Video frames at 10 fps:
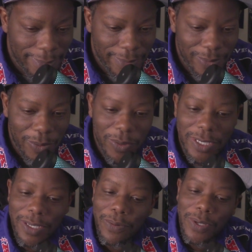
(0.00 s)
But
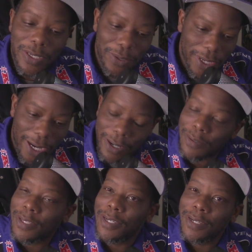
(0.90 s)
what do y'all
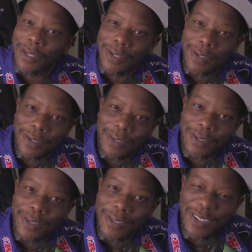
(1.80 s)
think?
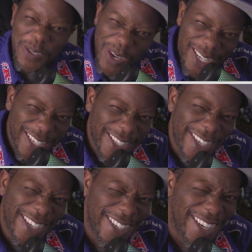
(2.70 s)
Do you actually
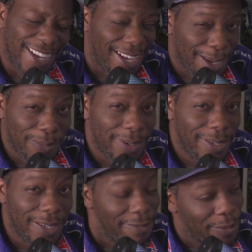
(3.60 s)
think it could happen?
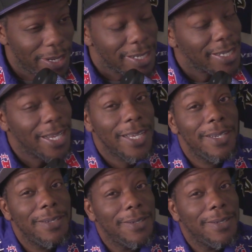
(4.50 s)
Give away a second?